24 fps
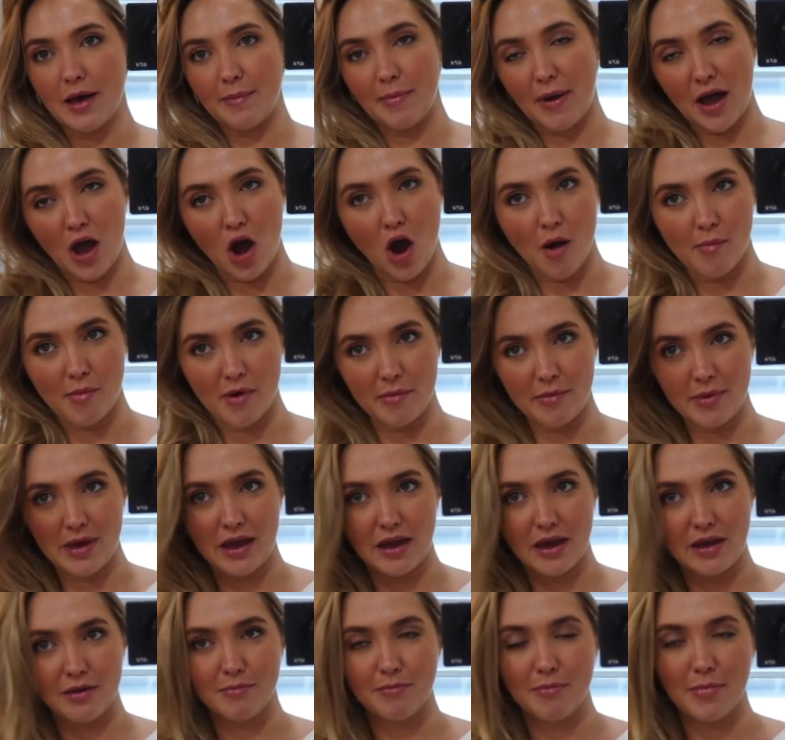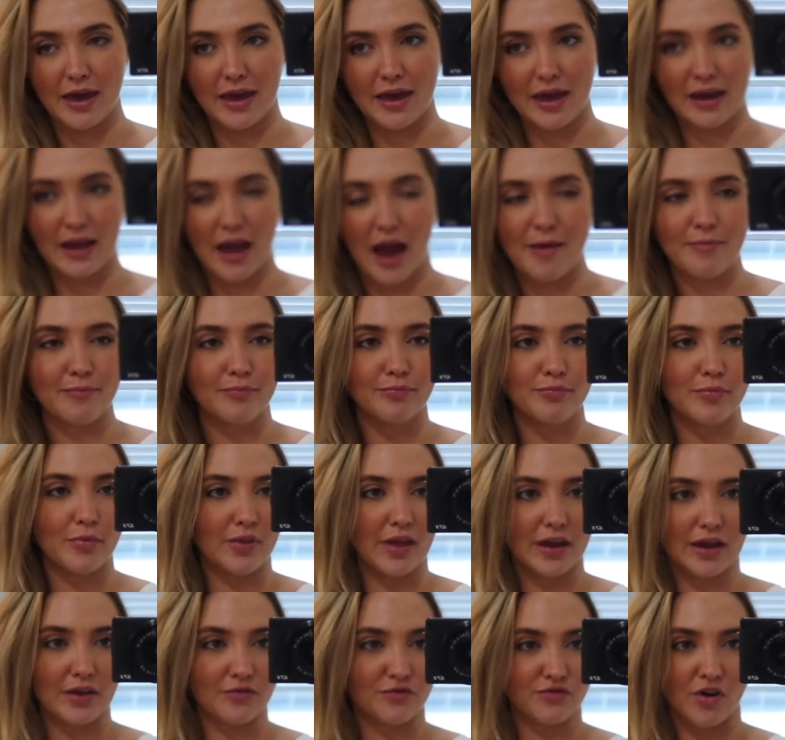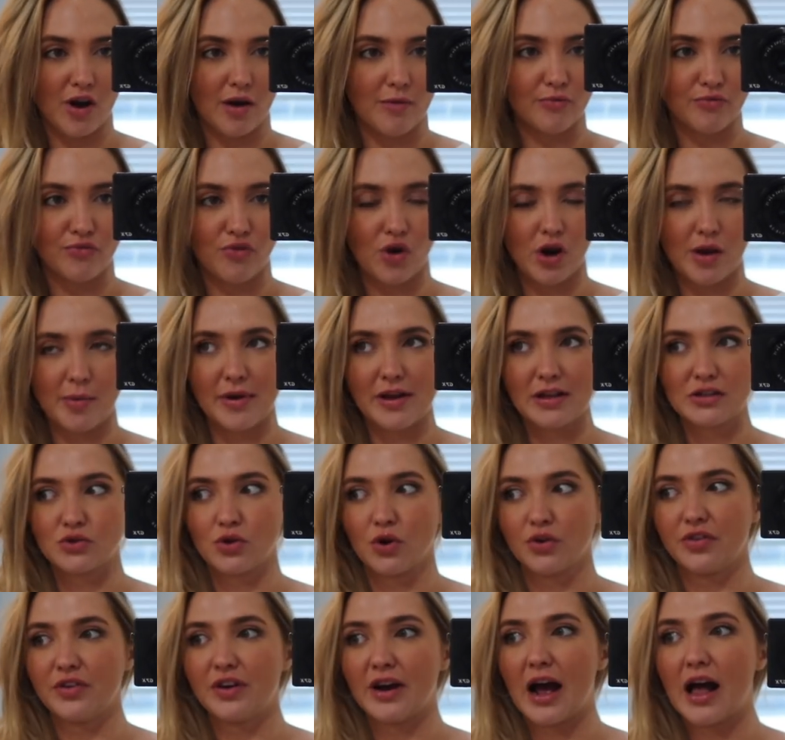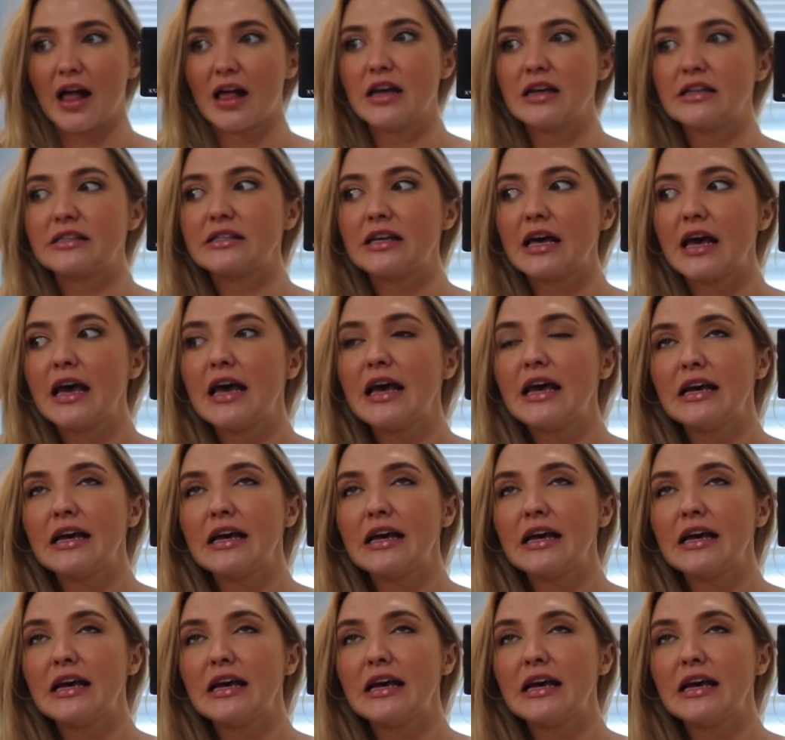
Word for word: By home, I mean McKinney. I'm like from 40 minutes north of Dallas.